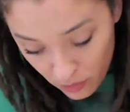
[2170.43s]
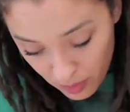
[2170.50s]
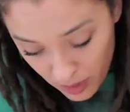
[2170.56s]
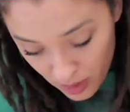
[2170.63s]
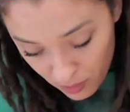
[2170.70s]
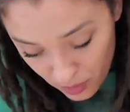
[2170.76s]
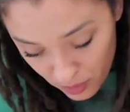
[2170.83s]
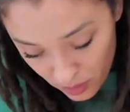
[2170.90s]

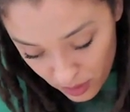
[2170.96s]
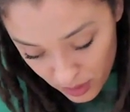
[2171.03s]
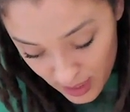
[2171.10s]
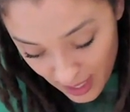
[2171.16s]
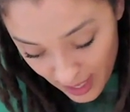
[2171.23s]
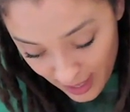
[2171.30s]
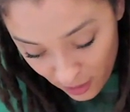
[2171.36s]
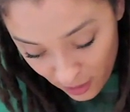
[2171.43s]
people and to
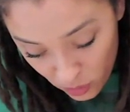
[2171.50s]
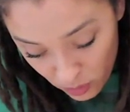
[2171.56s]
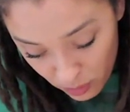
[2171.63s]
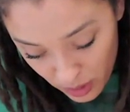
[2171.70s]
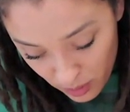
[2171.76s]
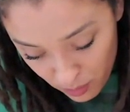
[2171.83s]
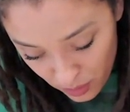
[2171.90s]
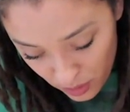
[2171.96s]
help
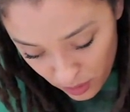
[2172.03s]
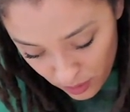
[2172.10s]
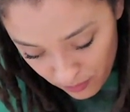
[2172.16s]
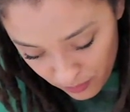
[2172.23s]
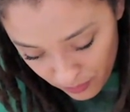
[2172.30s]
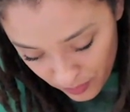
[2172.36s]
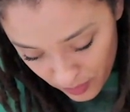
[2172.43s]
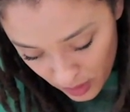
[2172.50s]
people.